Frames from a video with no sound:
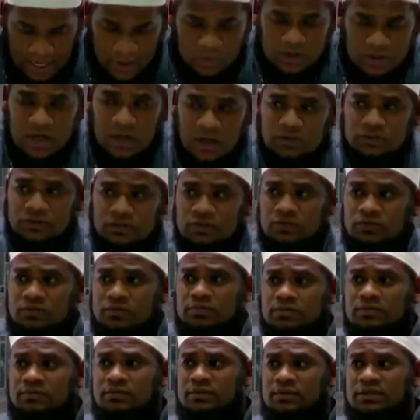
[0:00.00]
And now we go
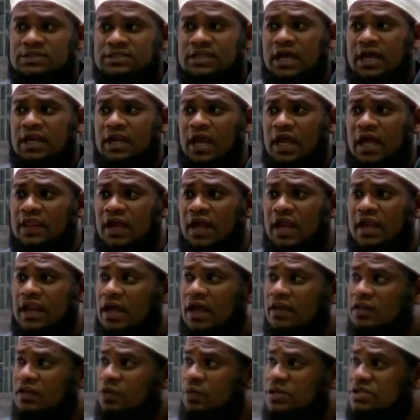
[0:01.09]
to, is there
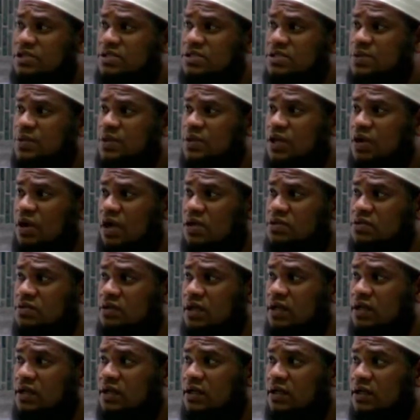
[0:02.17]
any other questions with
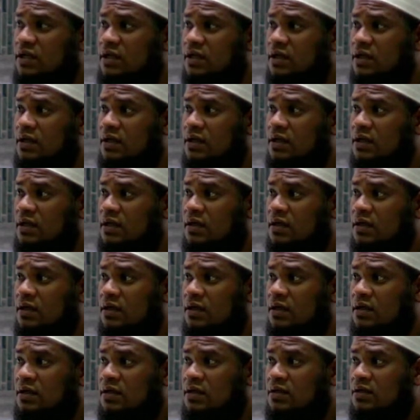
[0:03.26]
regards to that?
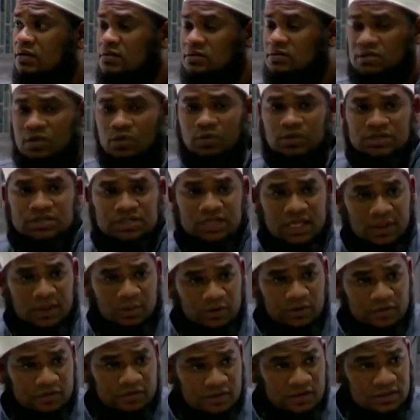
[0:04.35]
So we
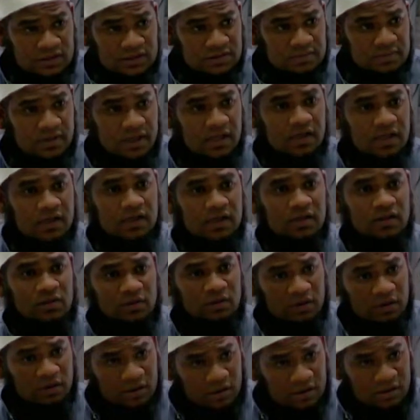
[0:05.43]
say we first make
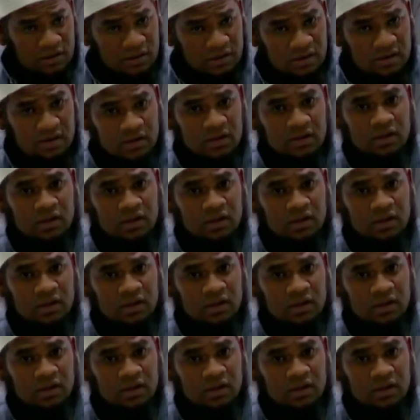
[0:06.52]
Dhuhr.